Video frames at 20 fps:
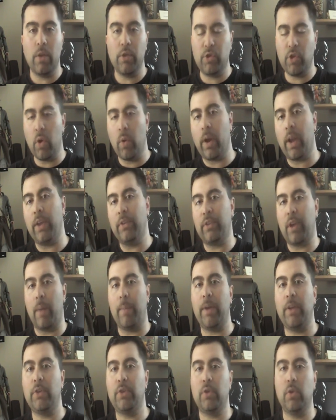showcase
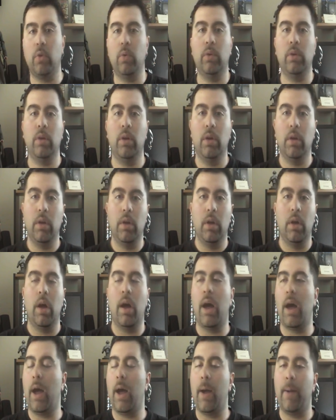coming soon.
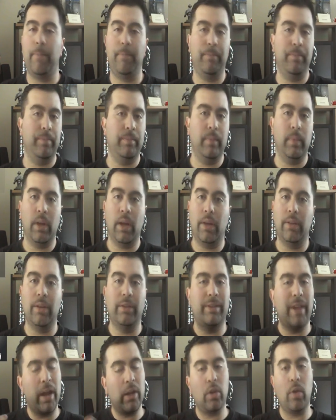Um, uh,
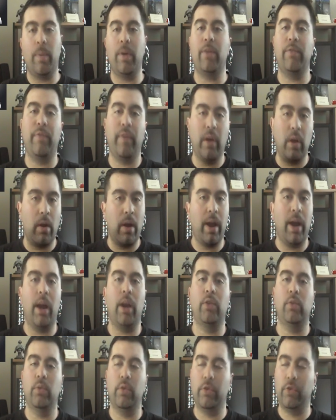the Technoman figure, I
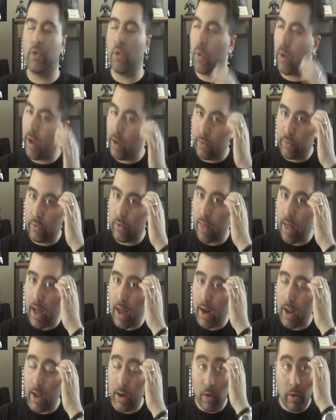gotta do the showcase for
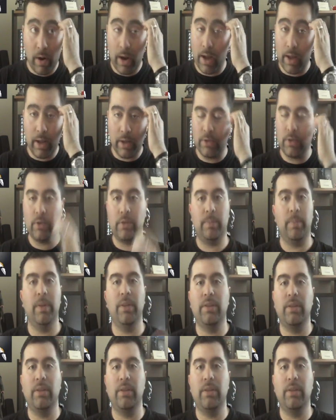that. I know it's just